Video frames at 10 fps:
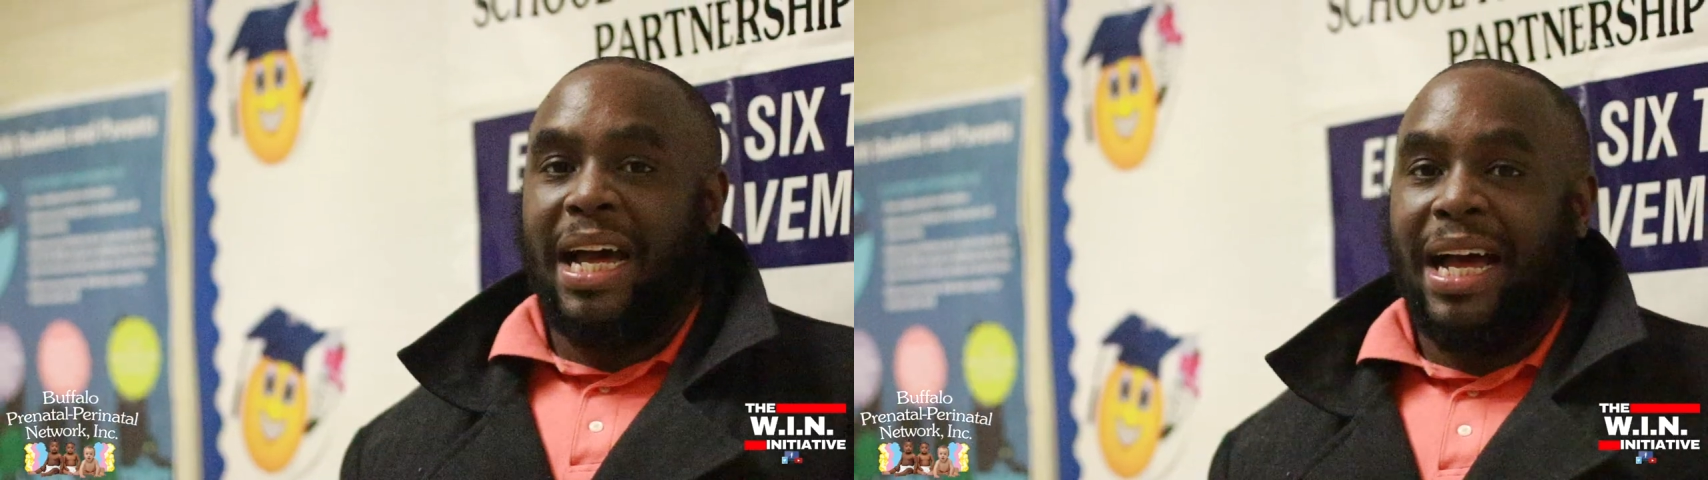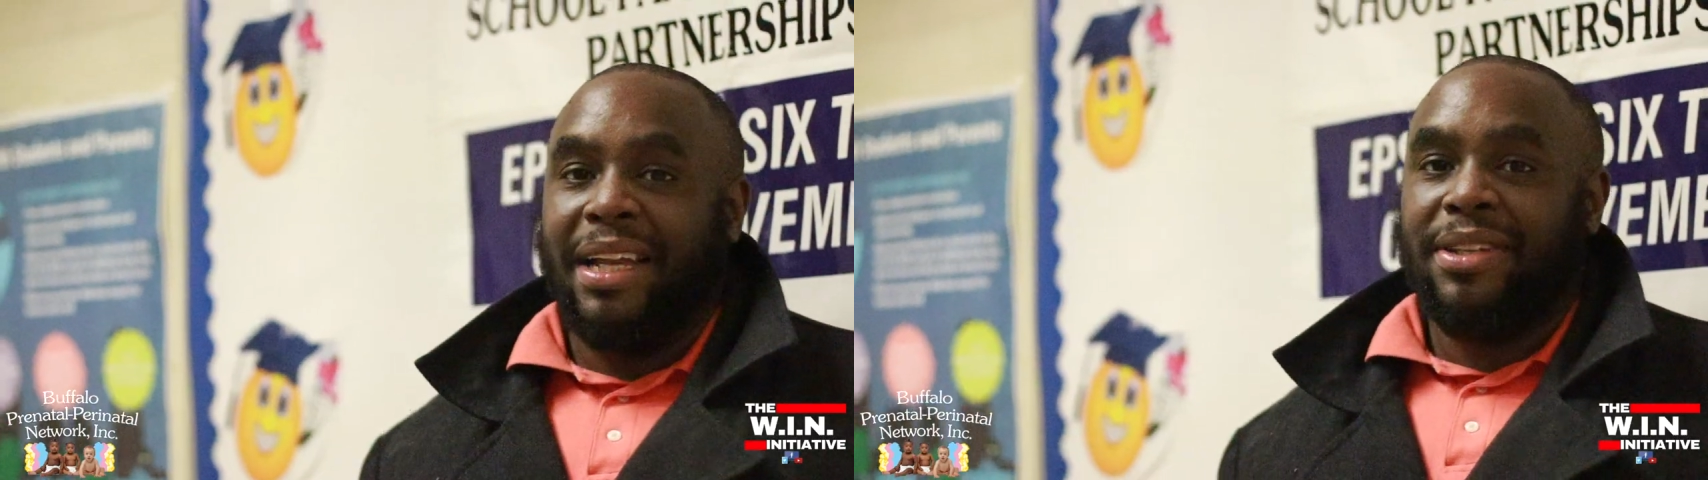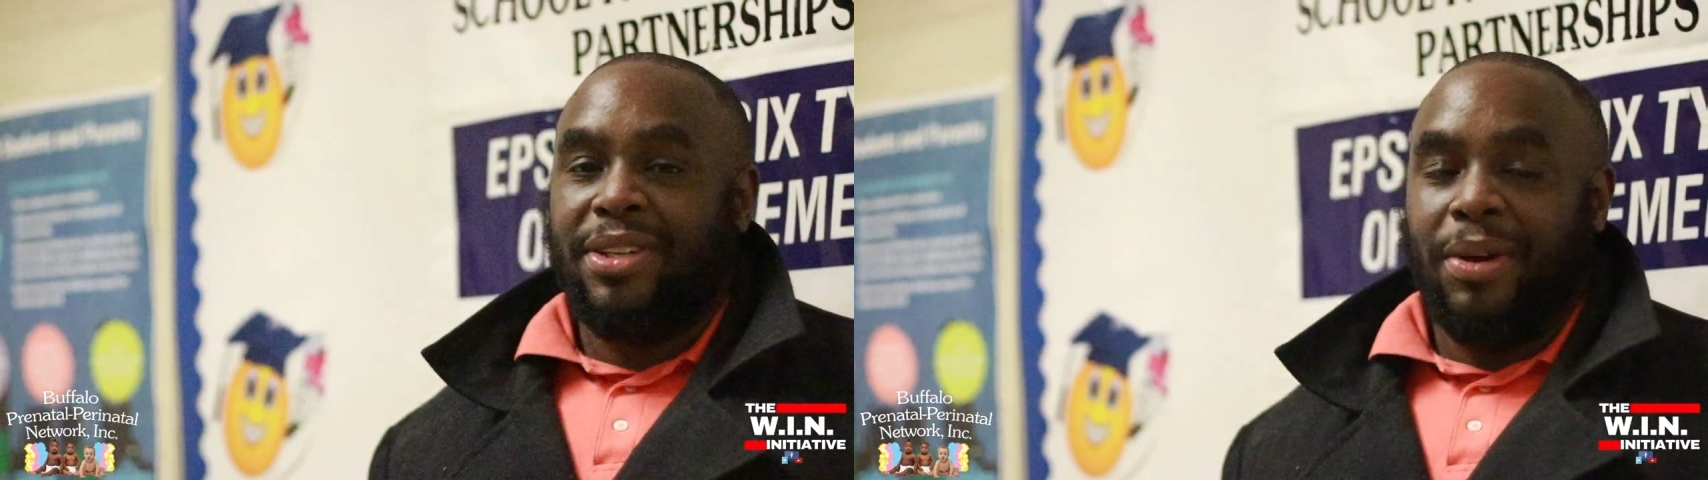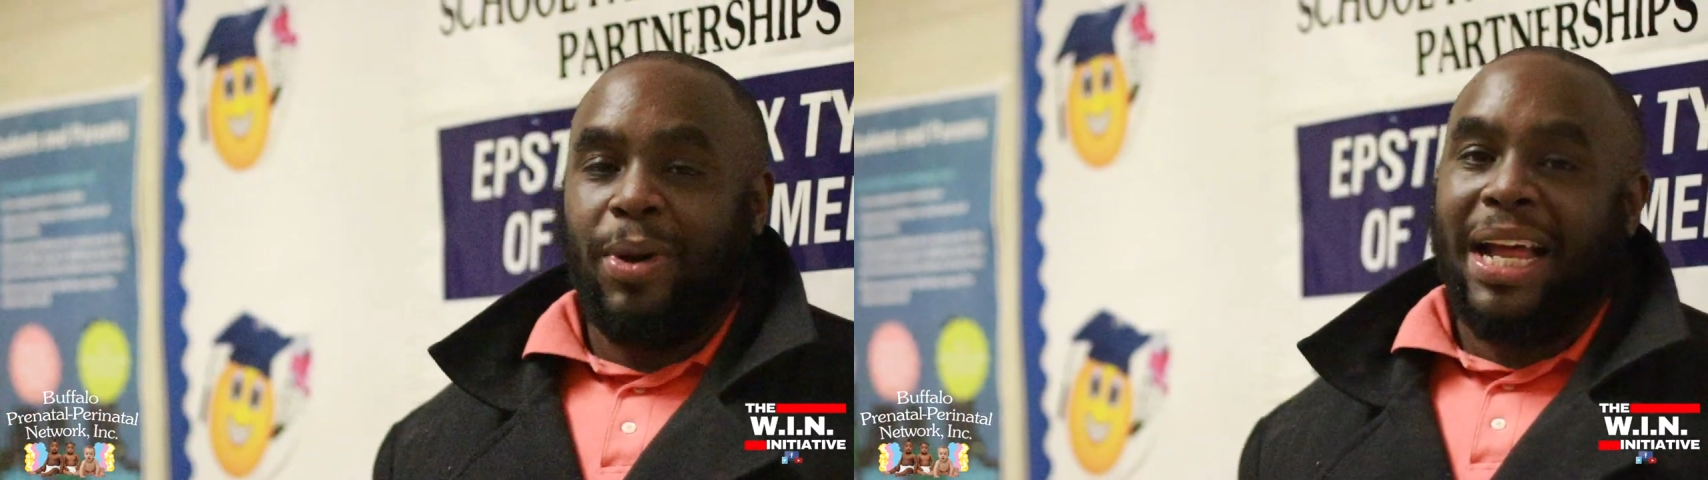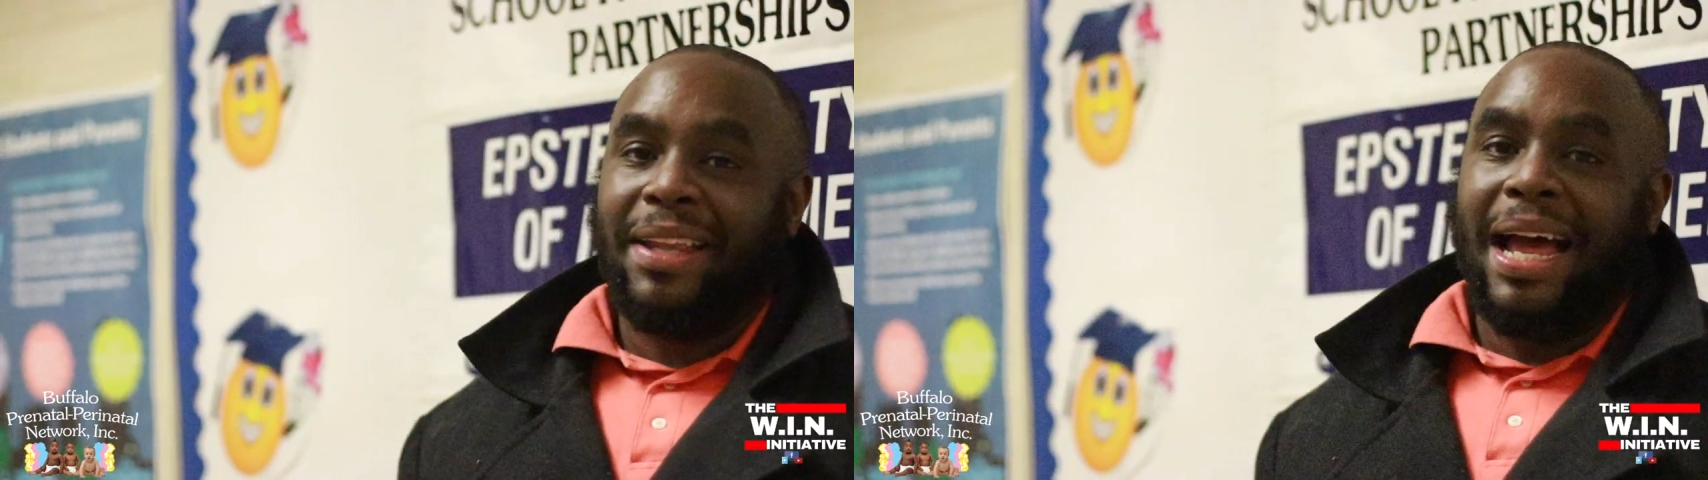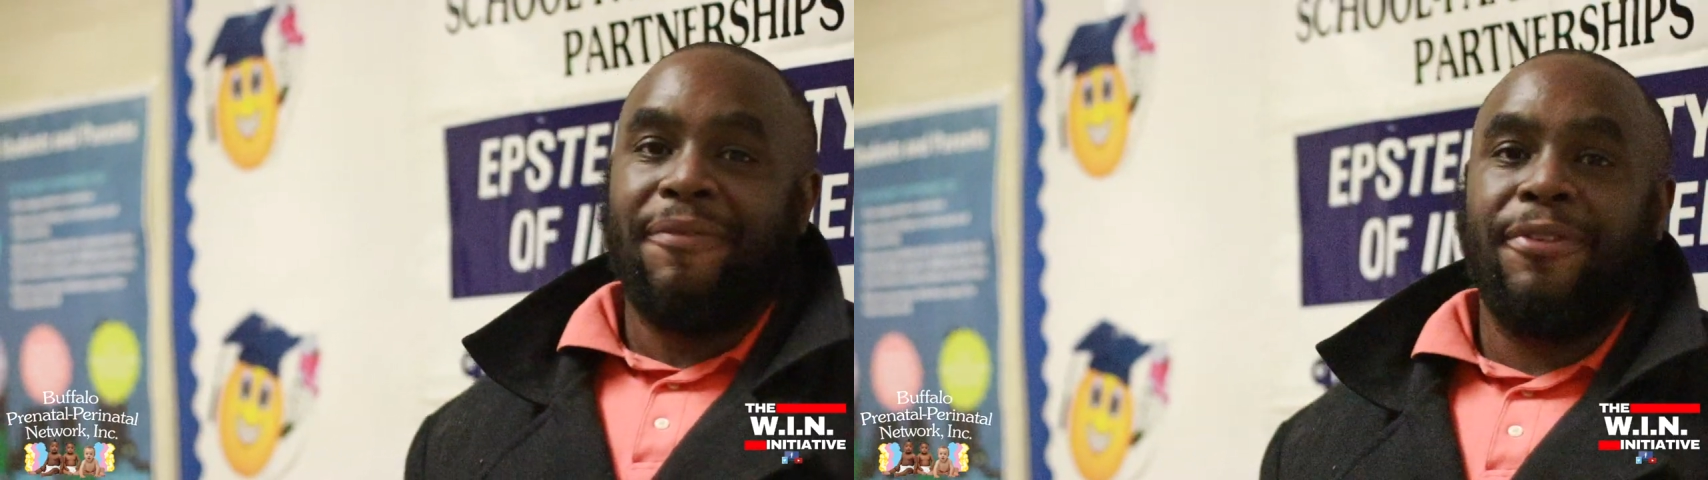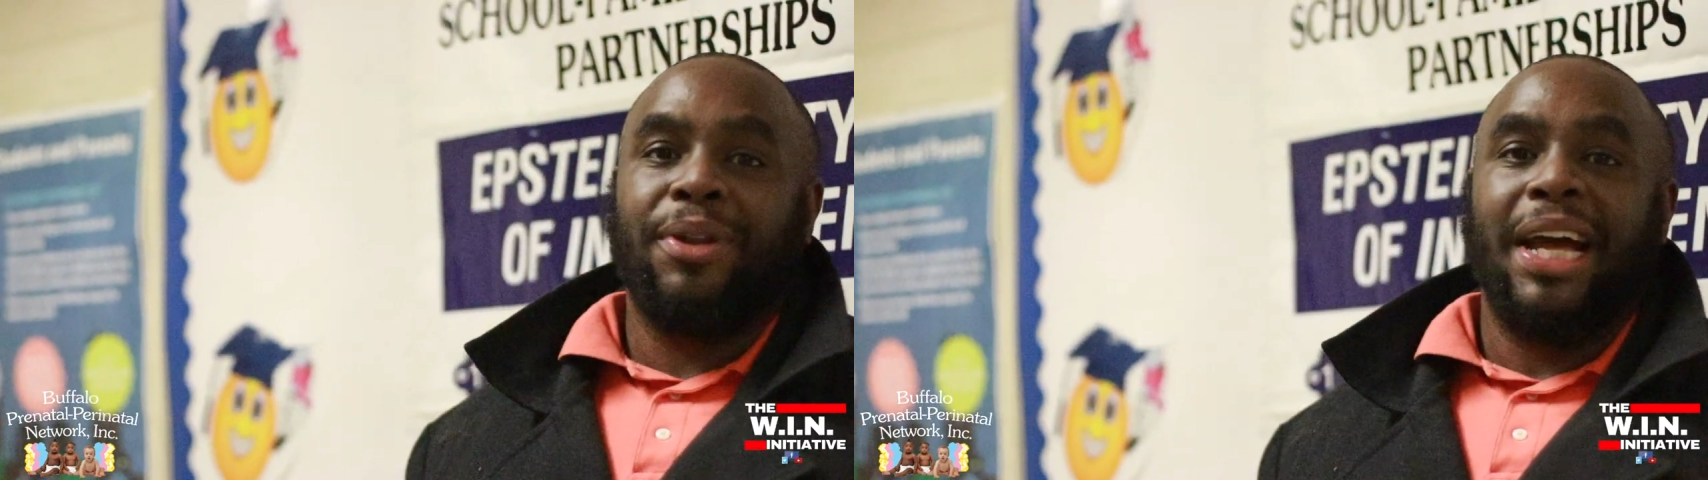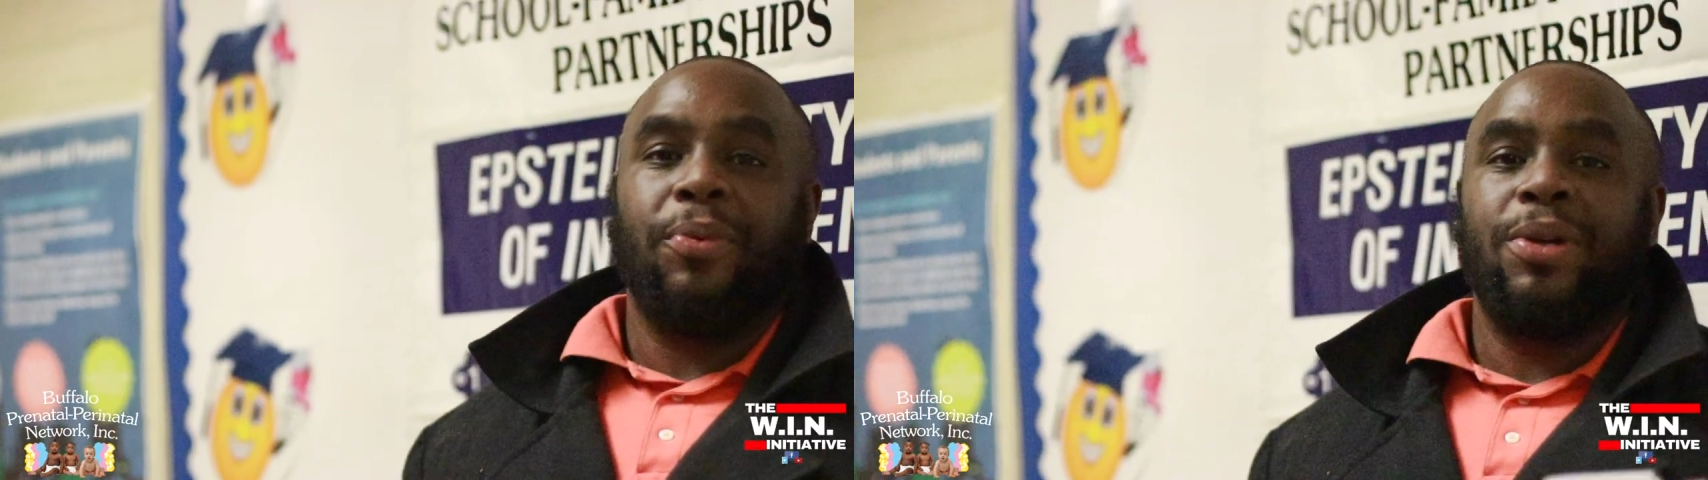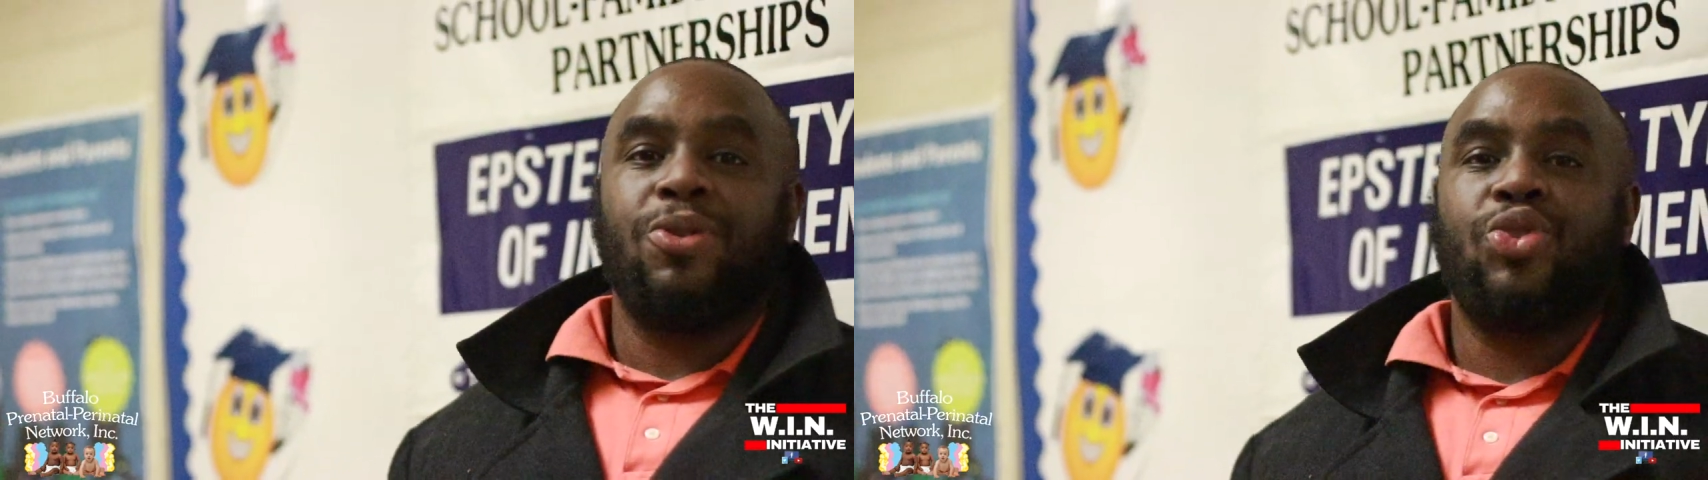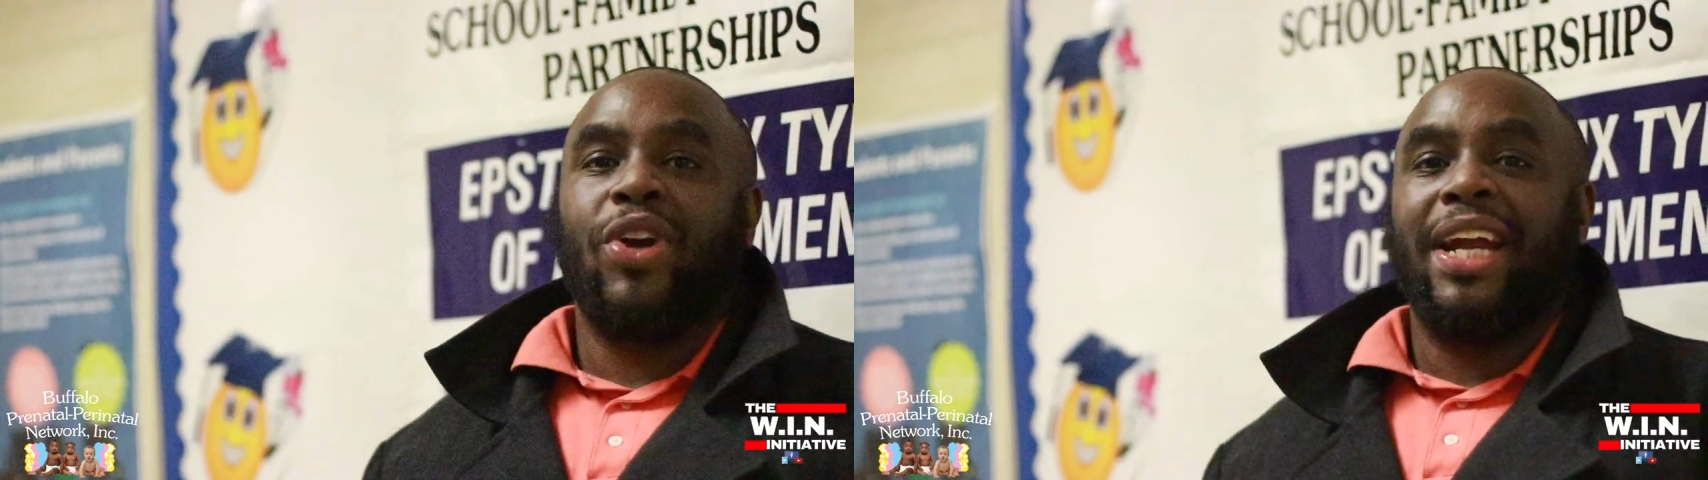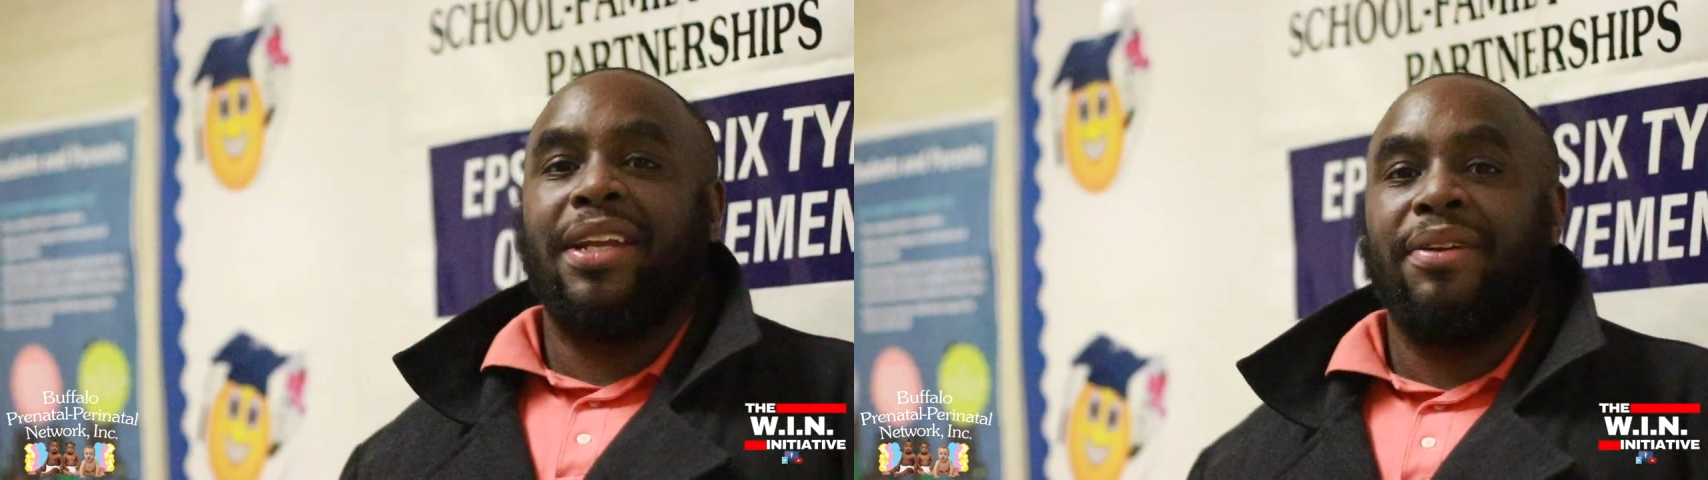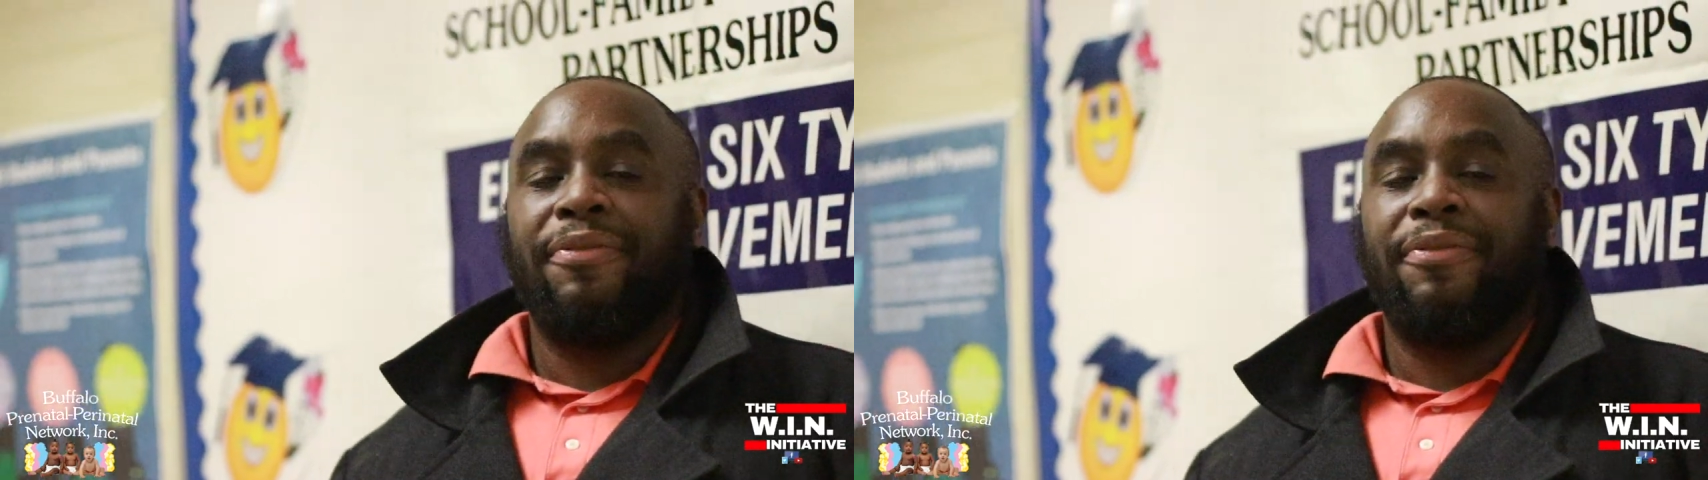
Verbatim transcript: I feel like we were trading